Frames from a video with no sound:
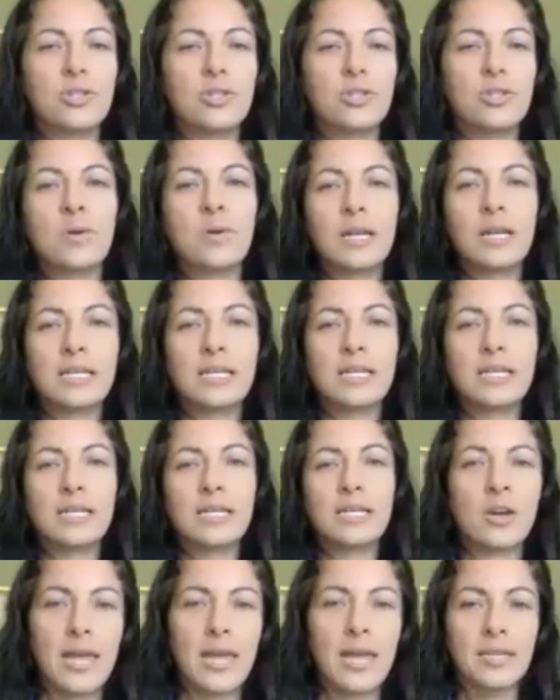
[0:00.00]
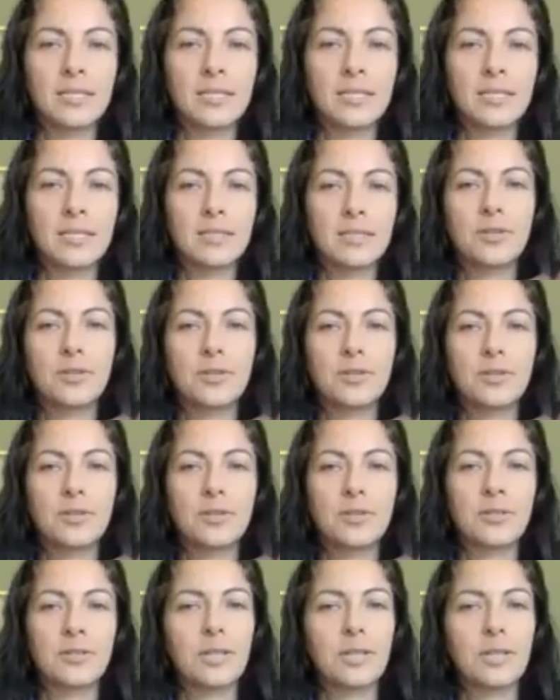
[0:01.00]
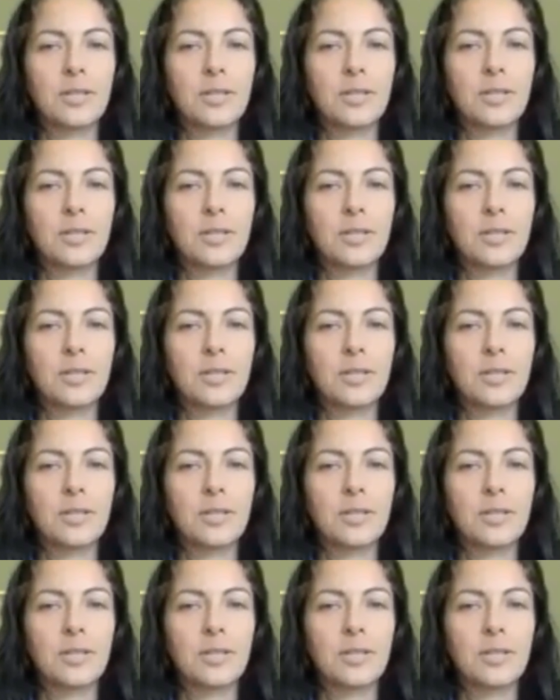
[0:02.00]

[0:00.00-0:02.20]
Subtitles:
2 on either end for like